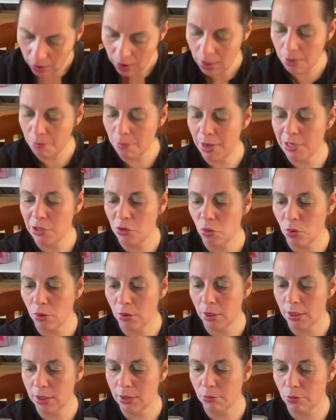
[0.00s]
in my
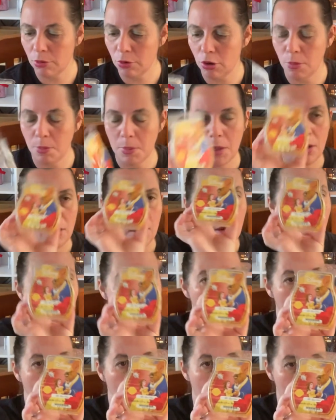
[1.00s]
daughter's room,
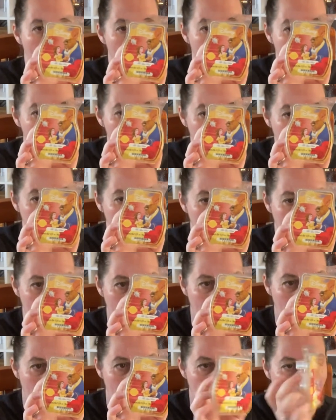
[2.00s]
we did a
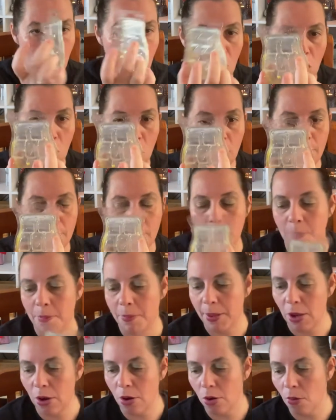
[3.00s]
bar of
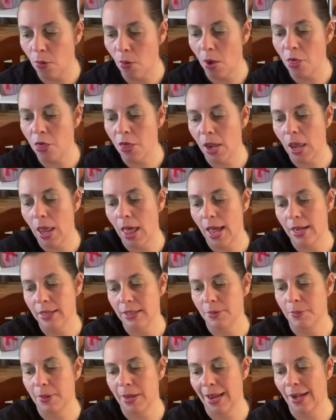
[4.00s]
Belle the
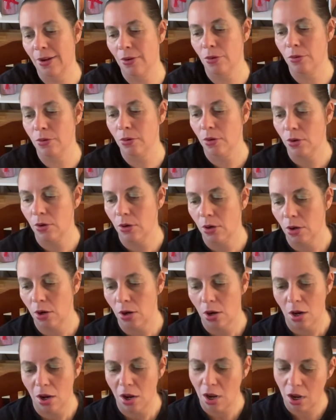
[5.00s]
Last Petal.
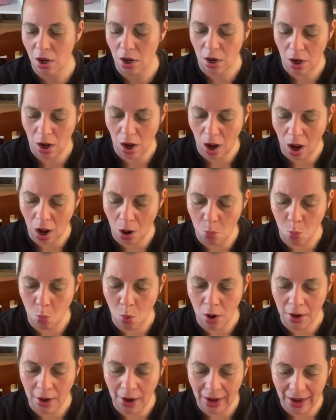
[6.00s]
I
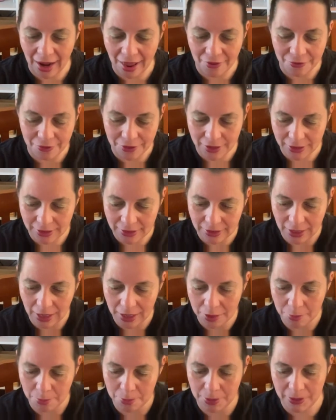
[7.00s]
want to love this
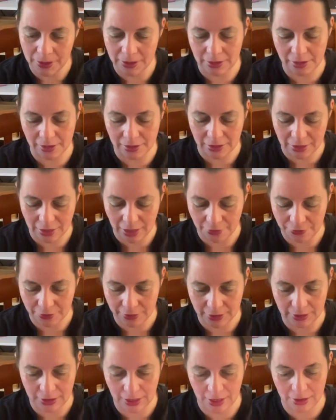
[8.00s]
scent, but this is another
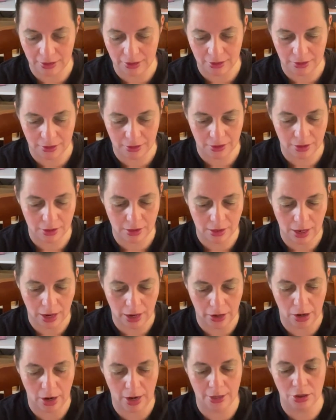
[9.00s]
scent
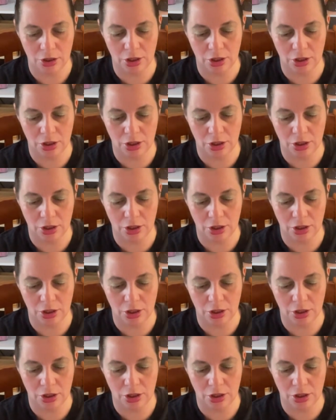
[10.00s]
that I